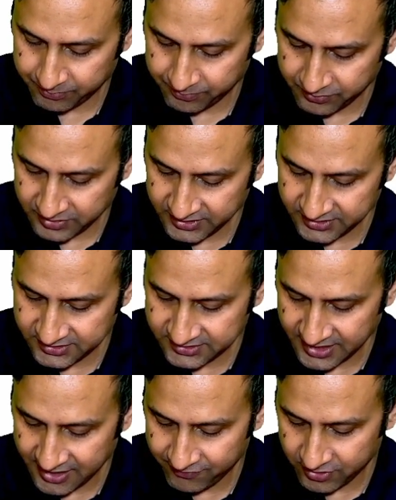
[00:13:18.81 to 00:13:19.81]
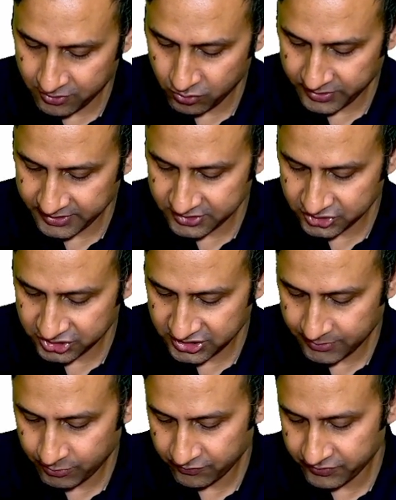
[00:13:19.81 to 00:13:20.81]
Let us have a look at the shape
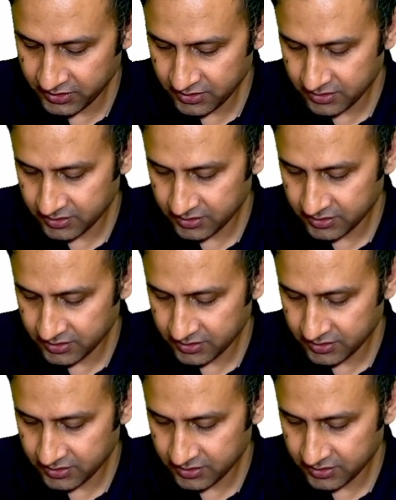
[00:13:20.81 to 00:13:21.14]
of the